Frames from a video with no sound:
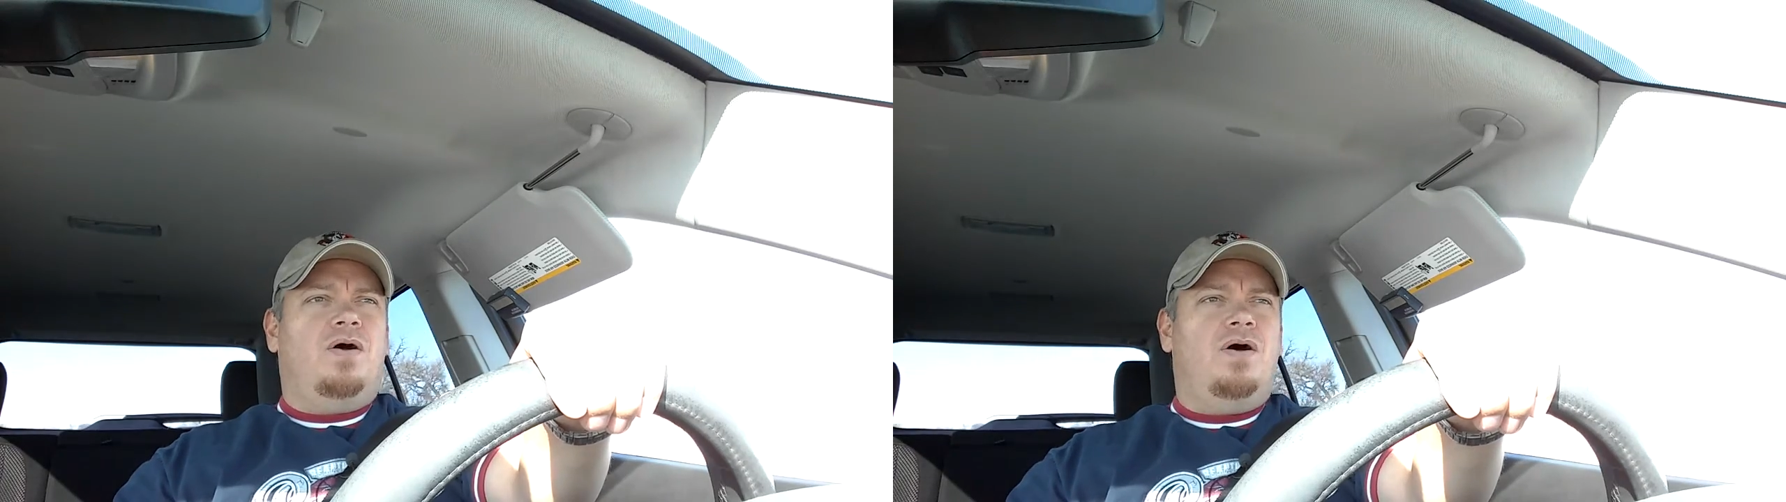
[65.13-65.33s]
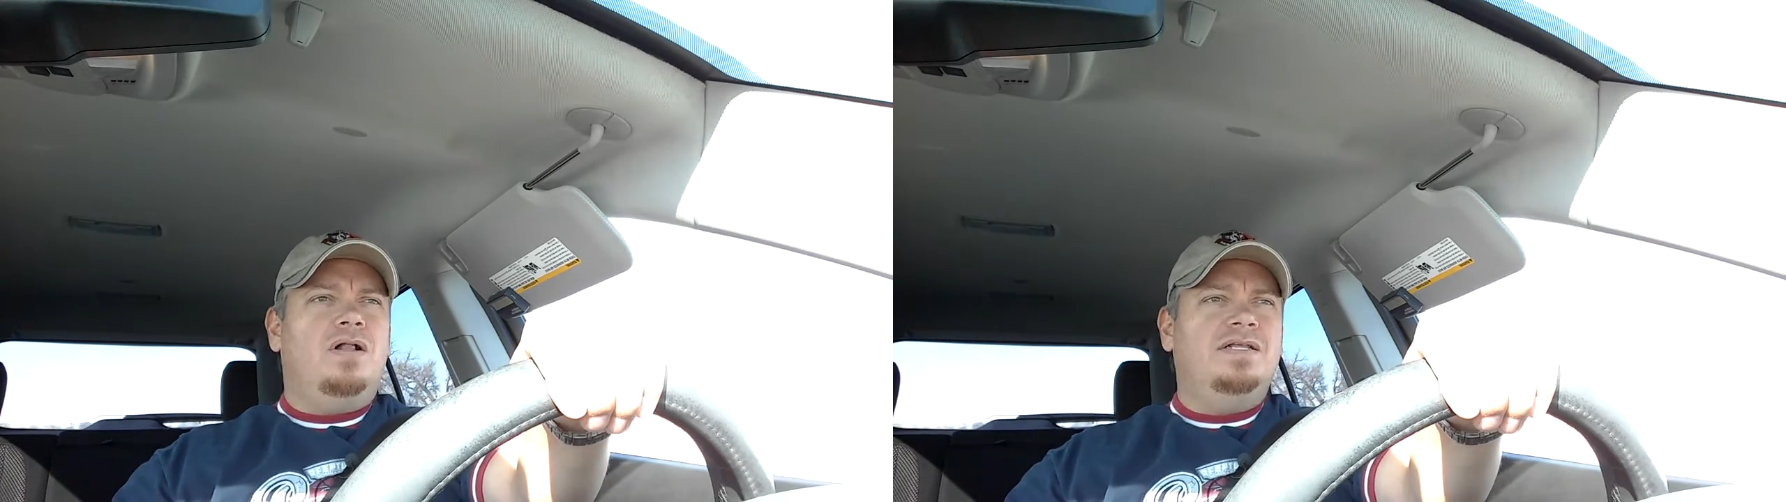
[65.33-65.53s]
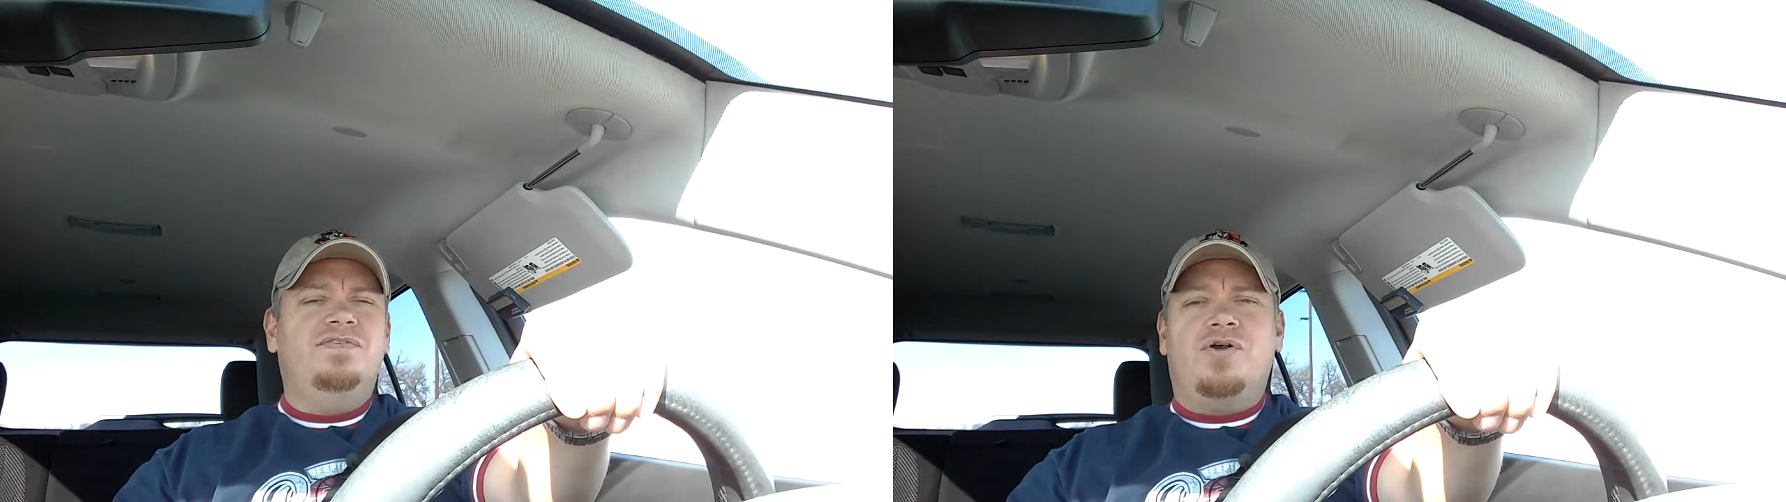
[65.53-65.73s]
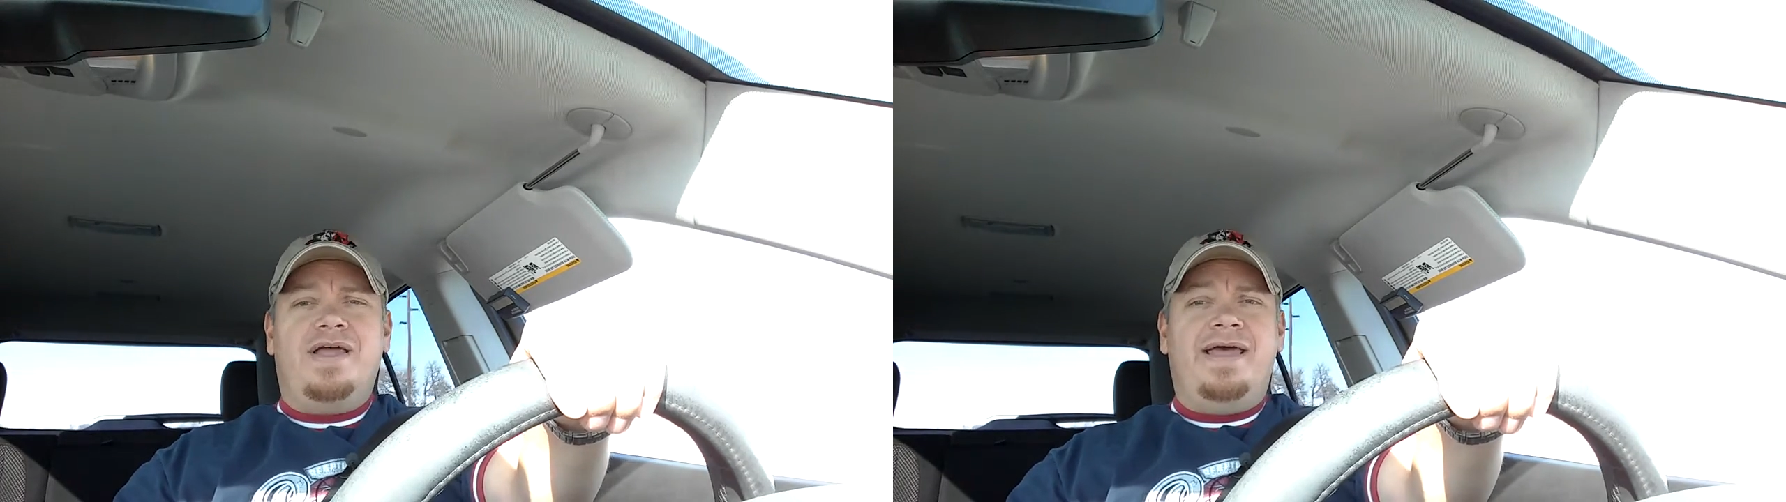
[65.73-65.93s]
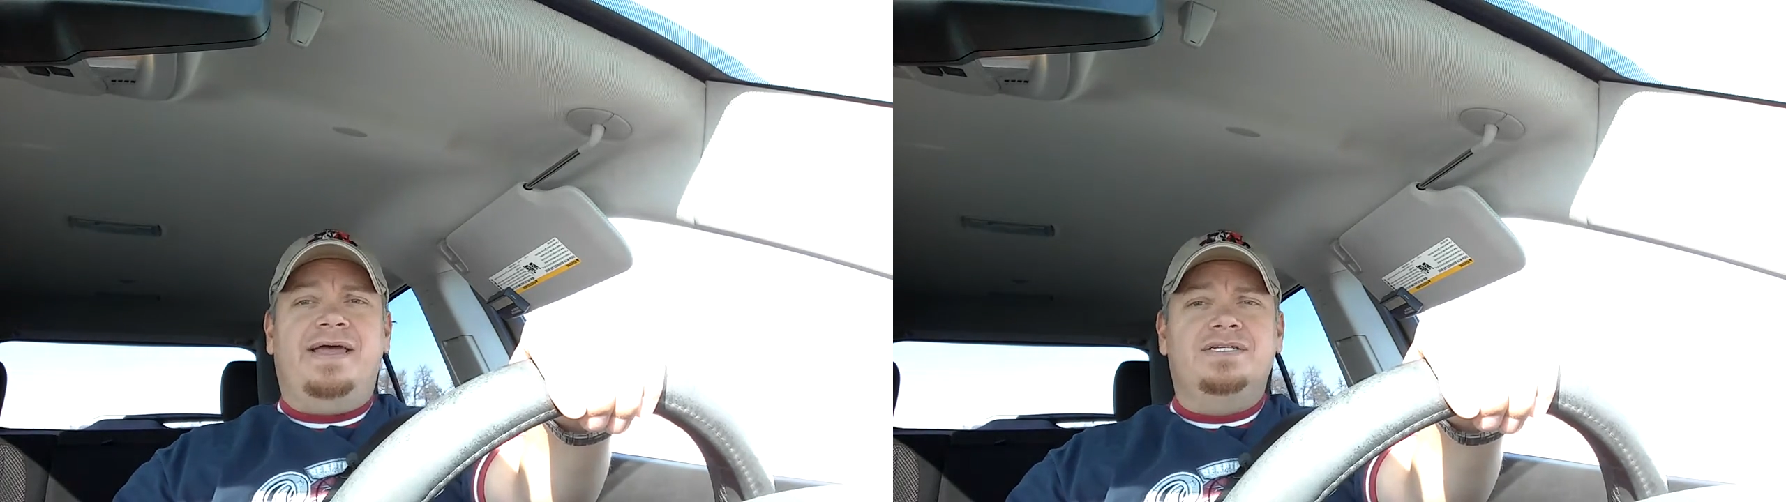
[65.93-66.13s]
all of their
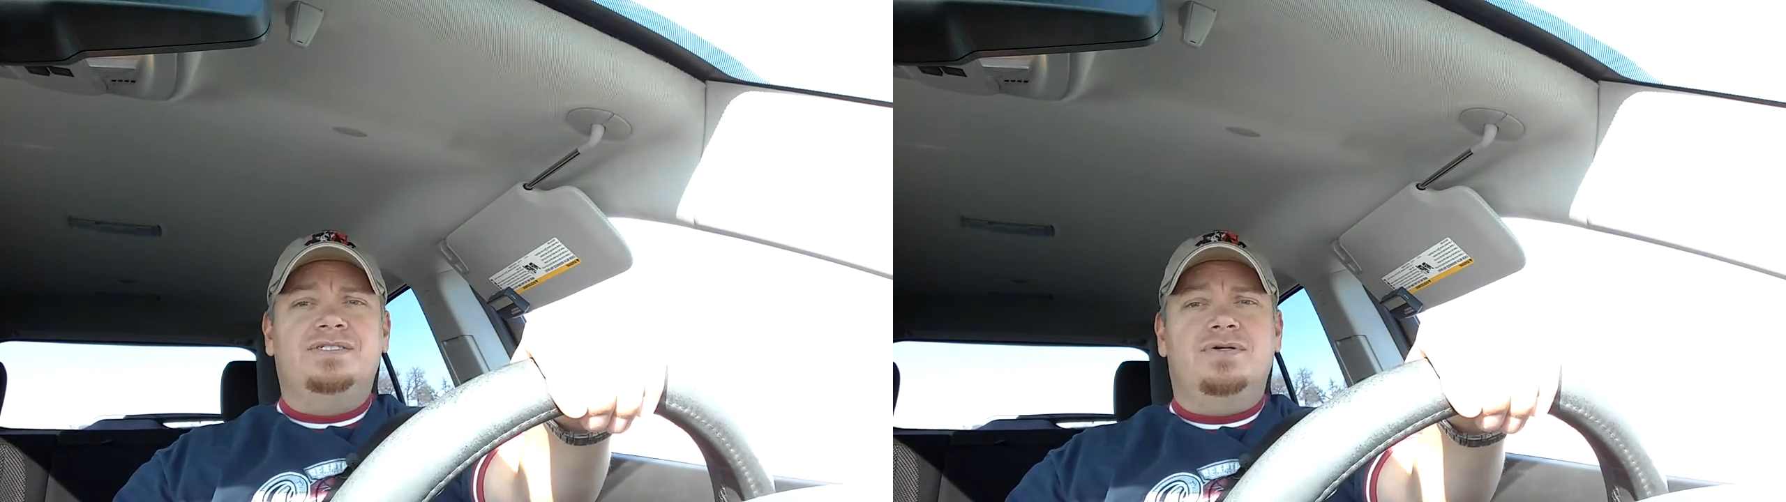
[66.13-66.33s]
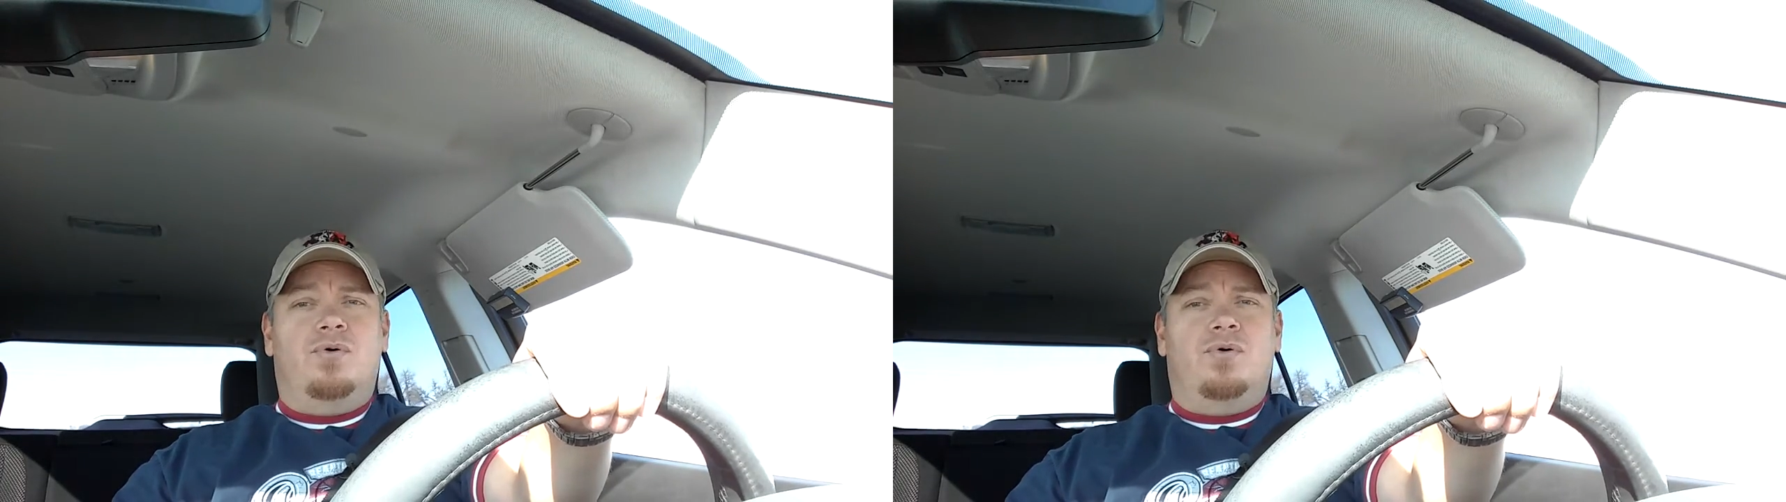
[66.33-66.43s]
eggs,